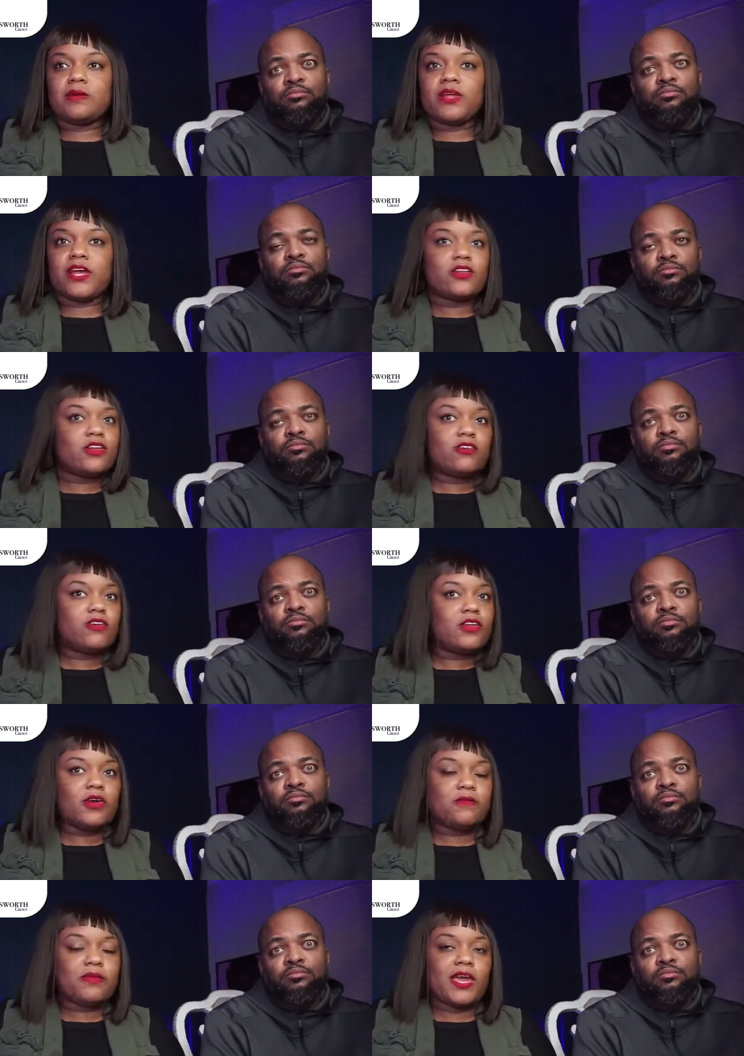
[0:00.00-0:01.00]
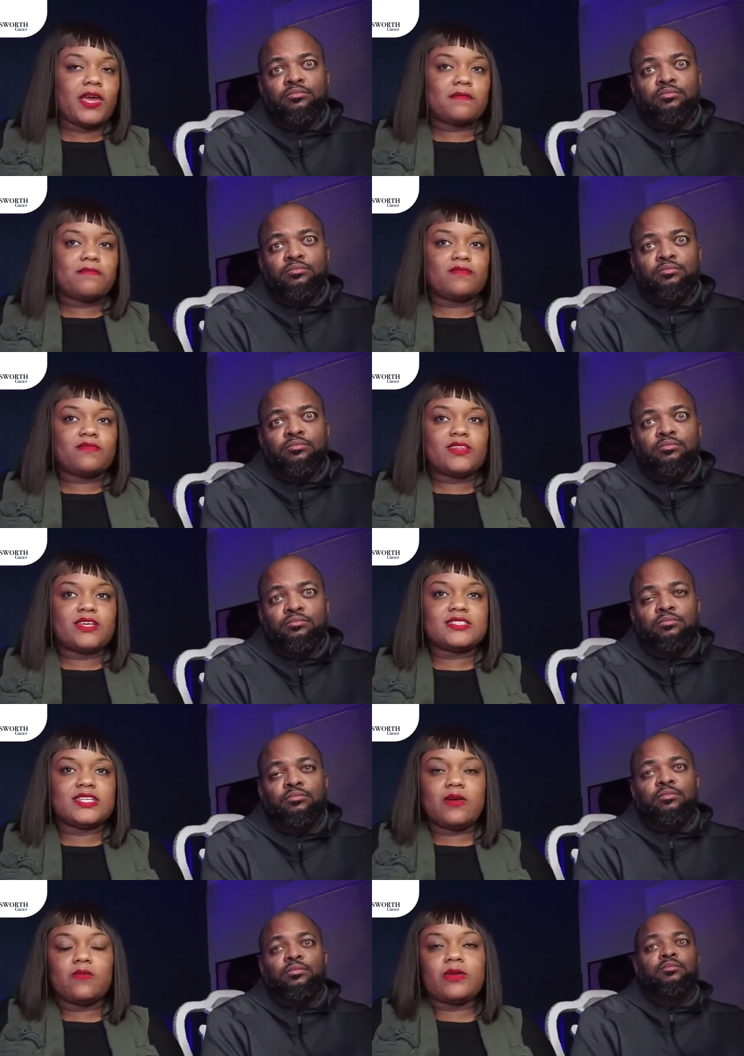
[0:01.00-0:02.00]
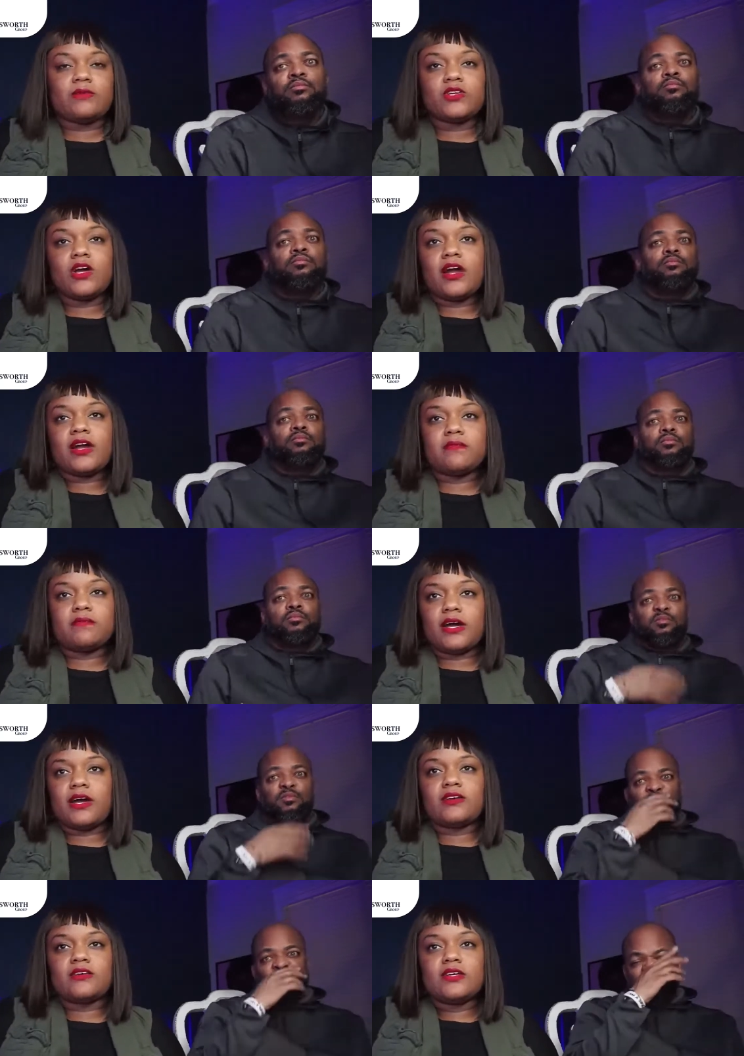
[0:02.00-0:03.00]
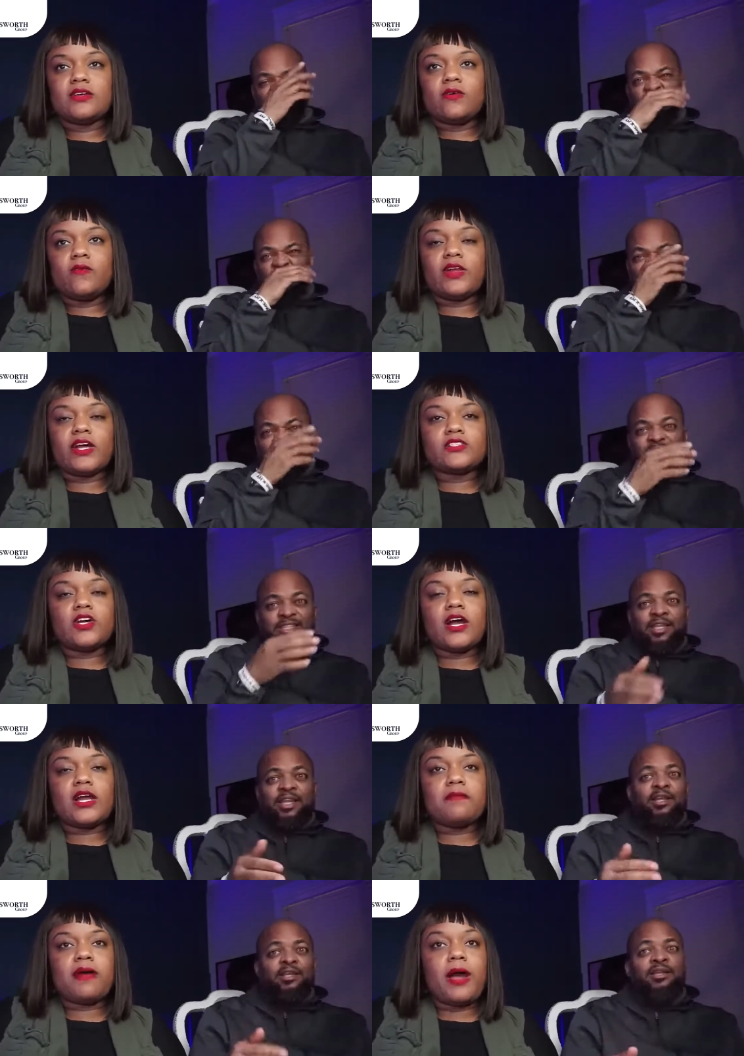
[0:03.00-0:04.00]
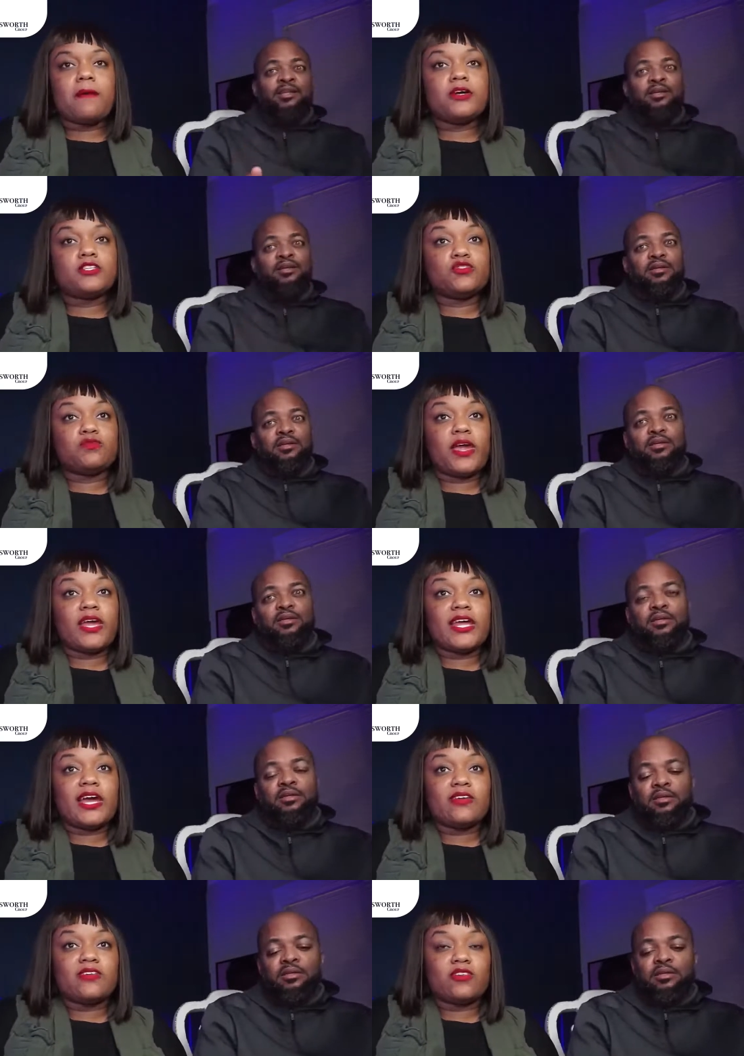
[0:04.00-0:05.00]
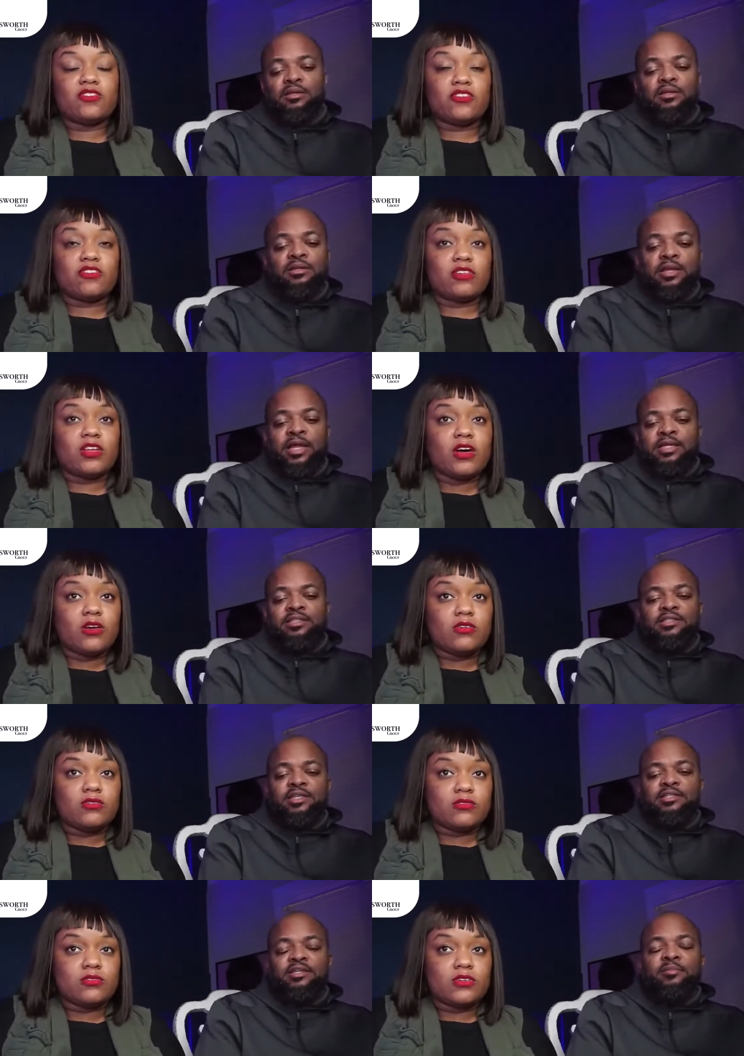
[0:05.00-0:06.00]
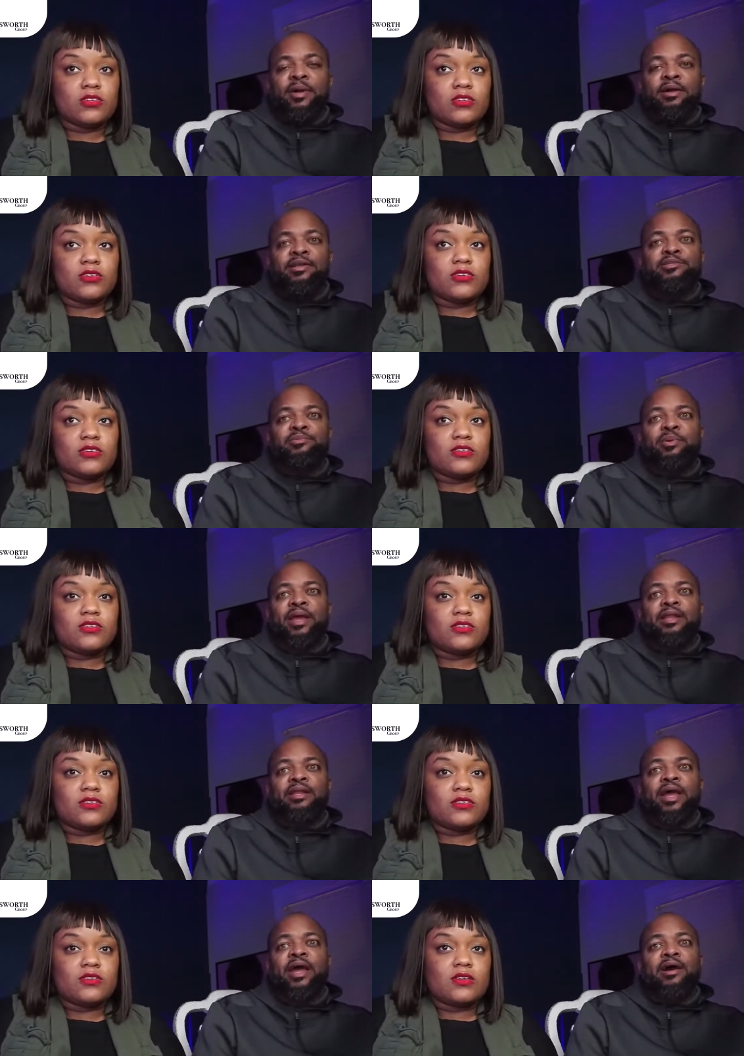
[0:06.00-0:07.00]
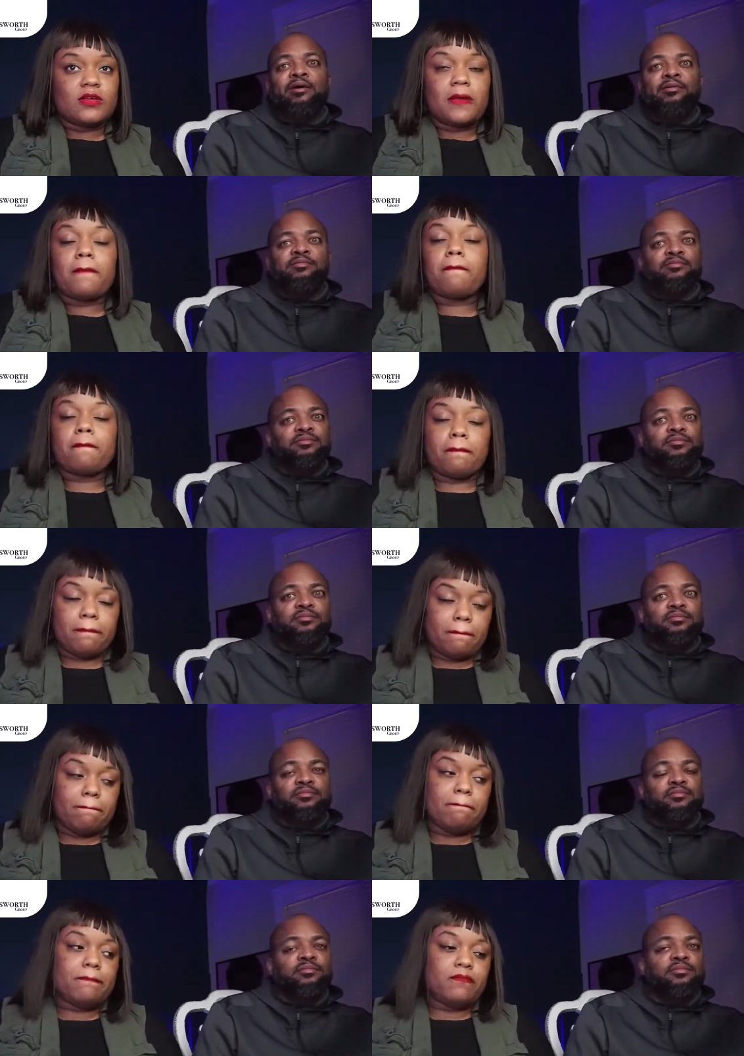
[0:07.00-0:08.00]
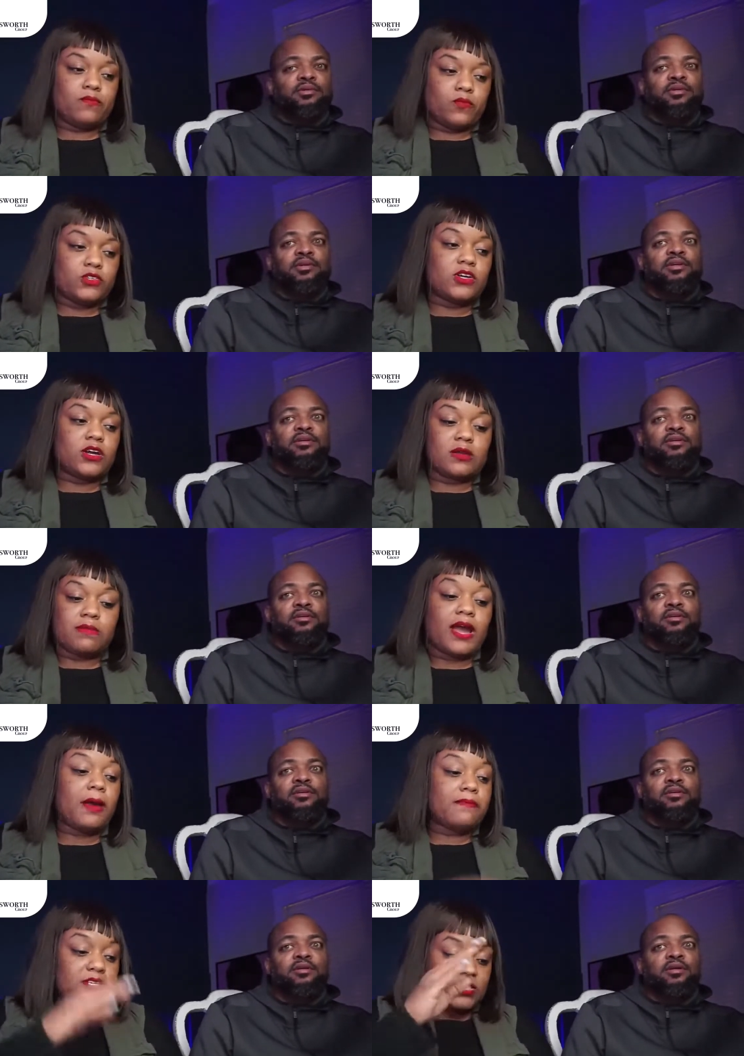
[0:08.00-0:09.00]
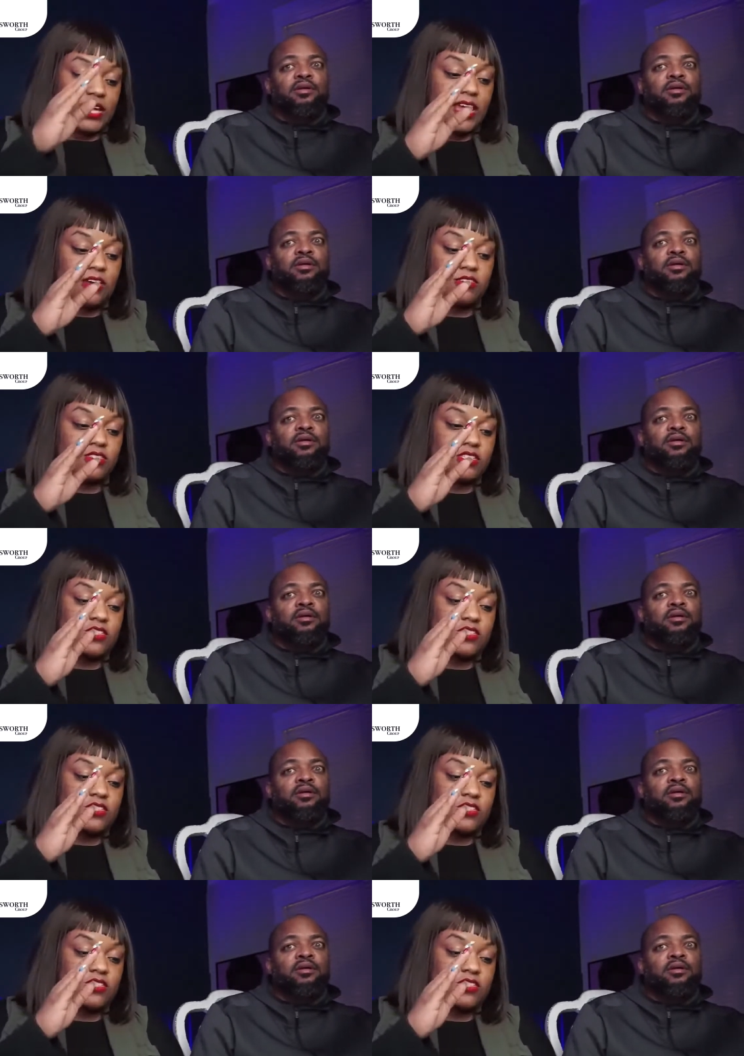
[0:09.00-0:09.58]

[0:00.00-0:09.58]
Speaker 1: I'm like, no, no, no, ma'am. That's not what I'm talking about. We're not talking about how much you pay down on your loan. just the
Speaker 2: amount that you pay down.
Speaker 1: We're talking about how much the house is